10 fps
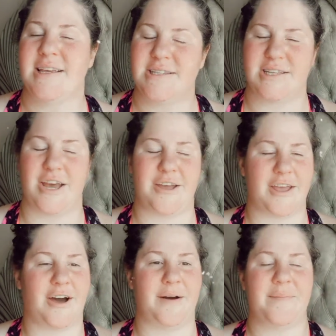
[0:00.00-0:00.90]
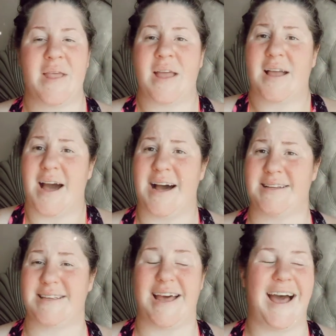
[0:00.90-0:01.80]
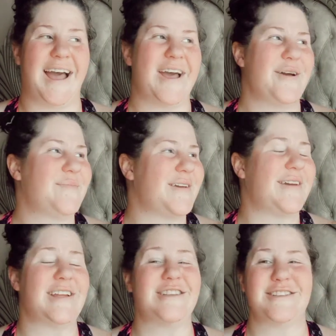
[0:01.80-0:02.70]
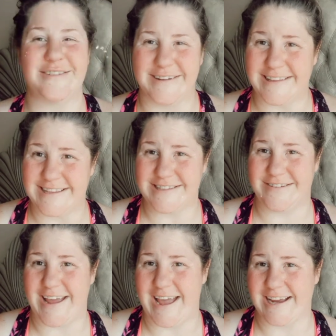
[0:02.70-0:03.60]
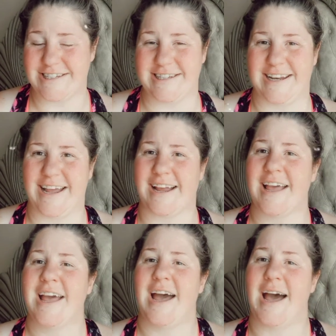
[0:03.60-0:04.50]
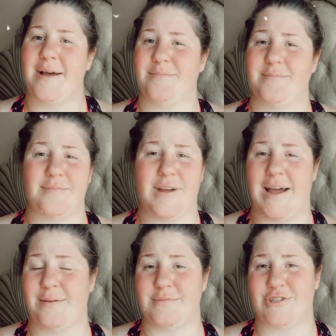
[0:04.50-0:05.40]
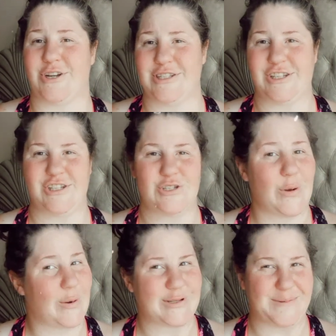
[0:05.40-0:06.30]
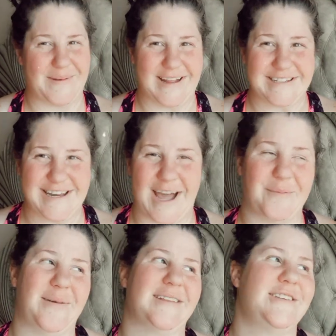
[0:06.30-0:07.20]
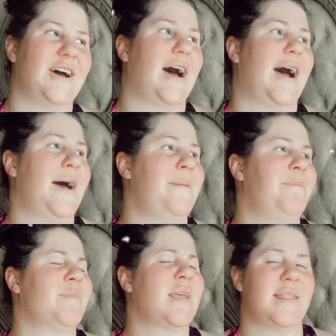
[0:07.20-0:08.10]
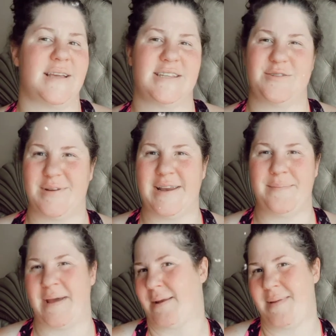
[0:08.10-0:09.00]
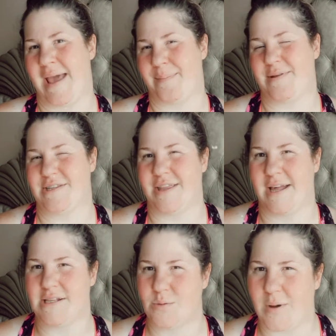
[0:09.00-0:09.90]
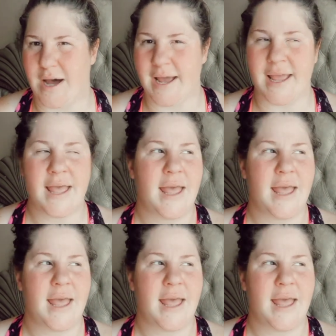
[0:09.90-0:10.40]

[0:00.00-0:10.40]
So yeah, guys, I hope you enjoyed this reaction. Like, I'm starting to talk too much now, but yeah, this really made me happy, so that's why.